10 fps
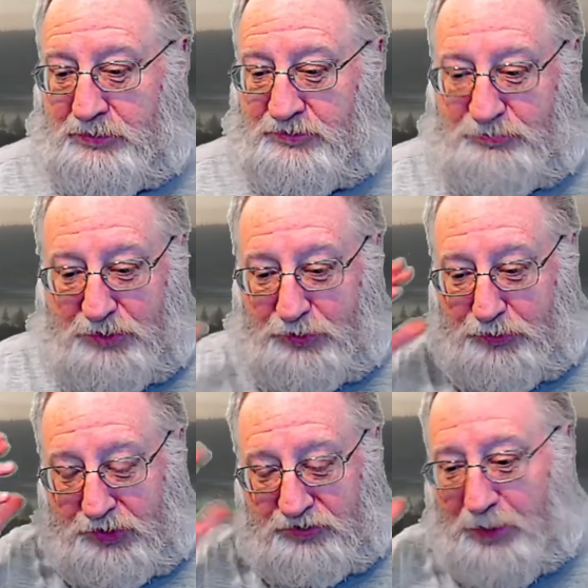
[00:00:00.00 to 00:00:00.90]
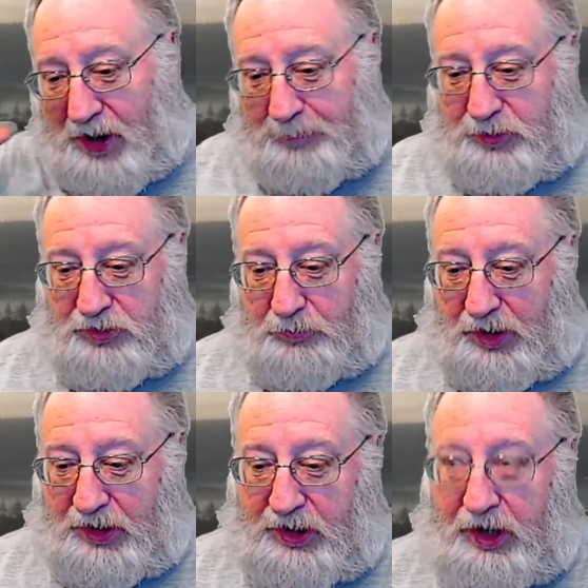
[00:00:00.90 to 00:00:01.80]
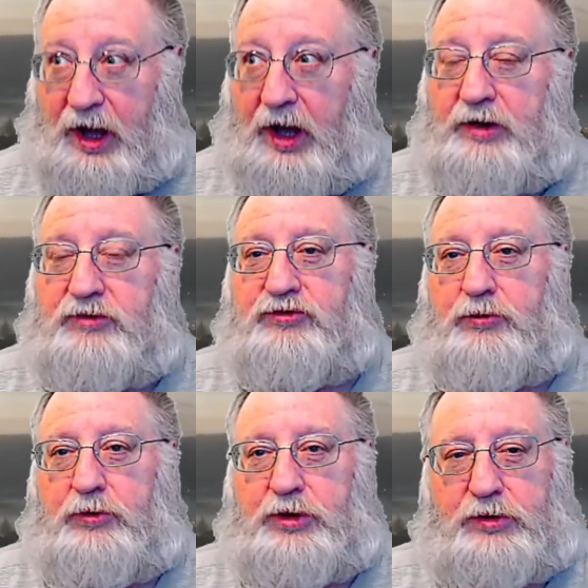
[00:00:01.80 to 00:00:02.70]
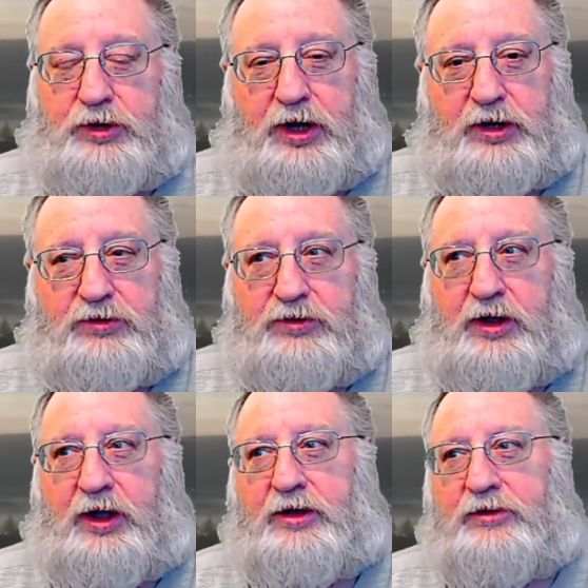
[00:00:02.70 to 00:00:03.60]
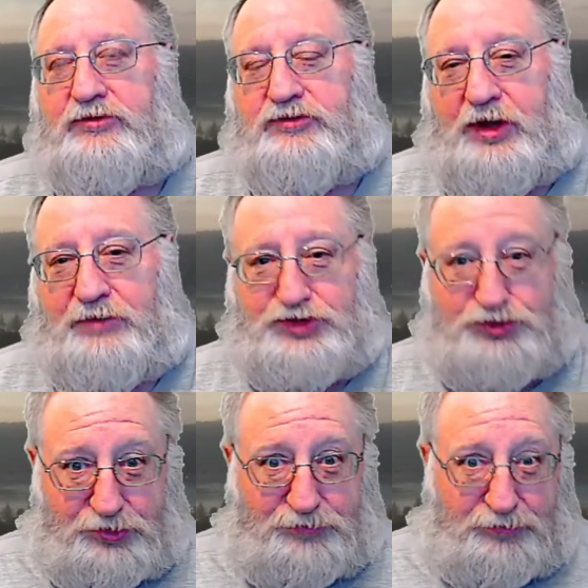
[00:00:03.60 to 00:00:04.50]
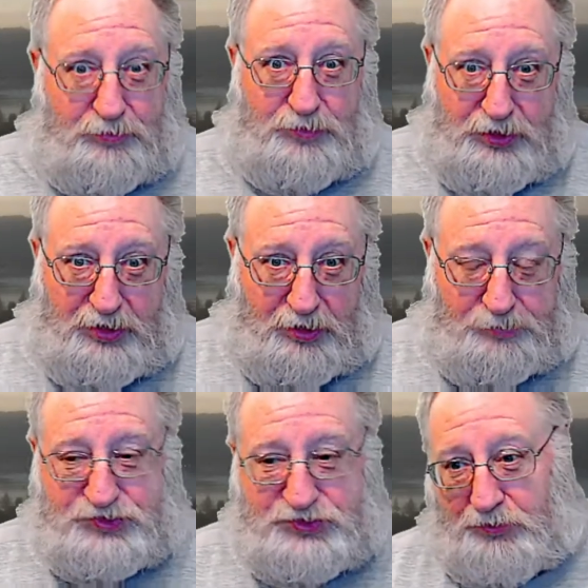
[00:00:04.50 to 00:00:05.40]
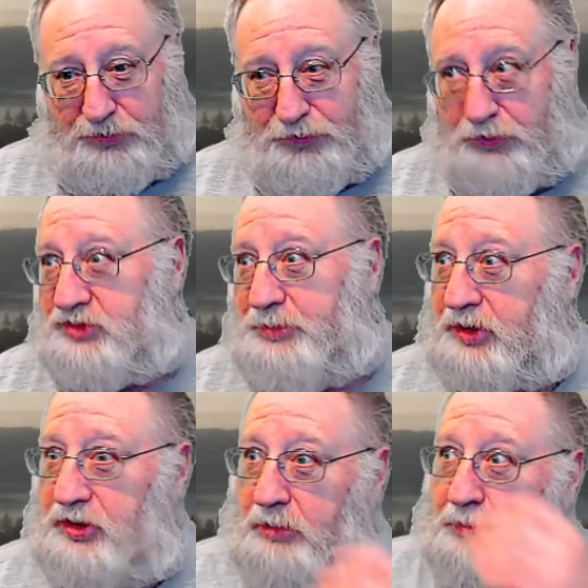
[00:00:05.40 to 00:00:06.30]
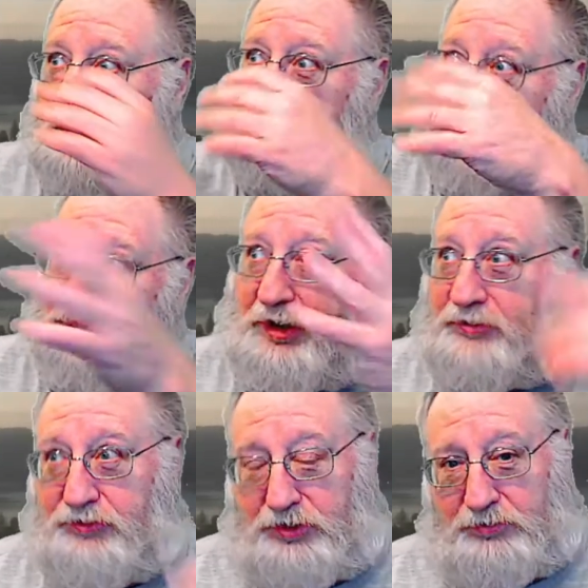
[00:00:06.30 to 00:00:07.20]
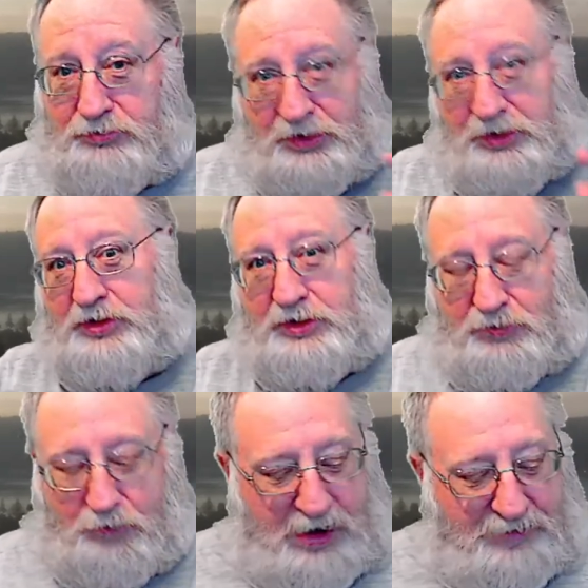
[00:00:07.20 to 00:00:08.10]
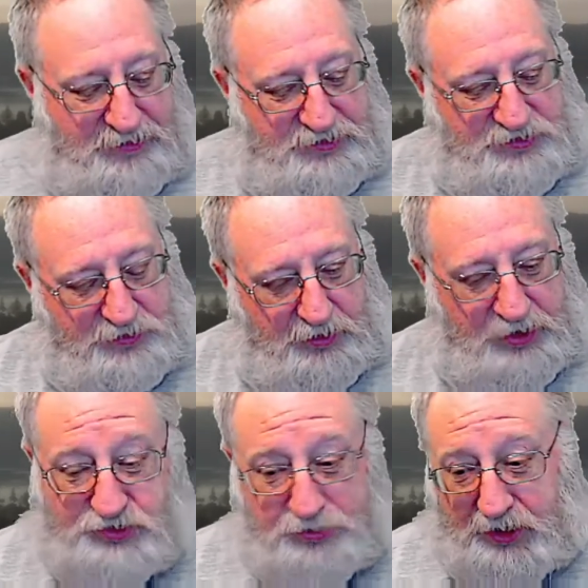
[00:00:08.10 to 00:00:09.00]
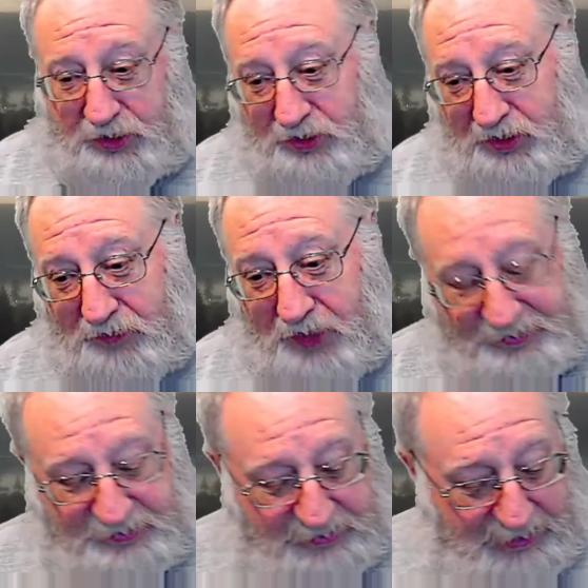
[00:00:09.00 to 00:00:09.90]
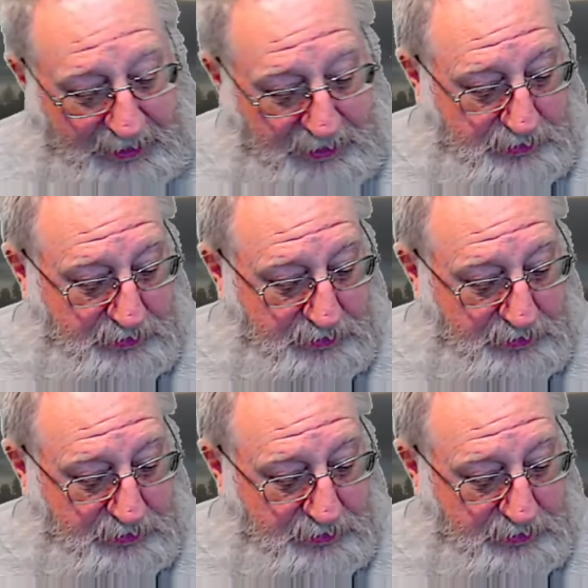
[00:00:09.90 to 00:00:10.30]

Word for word: Some other things popped into my head, and so what you're getting today is Dave shooting from the hip. So if you're expecting a bunch of fancy graphics and the likes, you're not going to get that today.